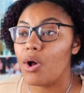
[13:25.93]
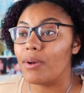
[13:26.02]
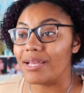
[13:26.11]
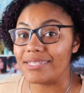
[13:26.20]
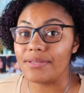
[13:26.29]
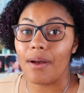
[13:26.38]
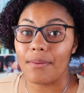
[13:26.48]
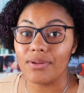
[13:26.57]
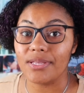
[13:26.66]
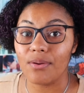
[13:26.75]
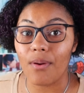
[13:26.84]
because it's probably
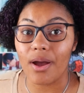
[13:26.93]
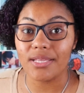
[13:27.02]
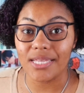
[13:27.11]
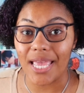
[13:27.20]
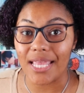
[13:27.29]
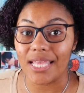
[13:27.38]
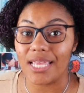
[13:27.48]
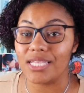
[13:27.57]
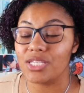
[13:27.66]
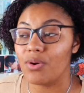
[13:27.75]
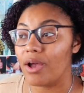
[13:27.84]
going to take a while to edit
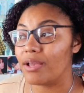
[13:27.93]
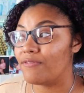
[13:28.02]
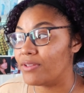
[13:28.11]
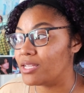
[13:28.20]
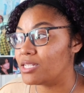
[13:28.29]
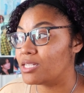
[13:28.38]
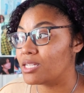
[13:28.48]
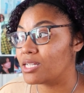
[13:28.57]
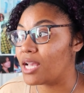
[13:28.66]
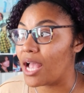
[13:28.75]
until I finished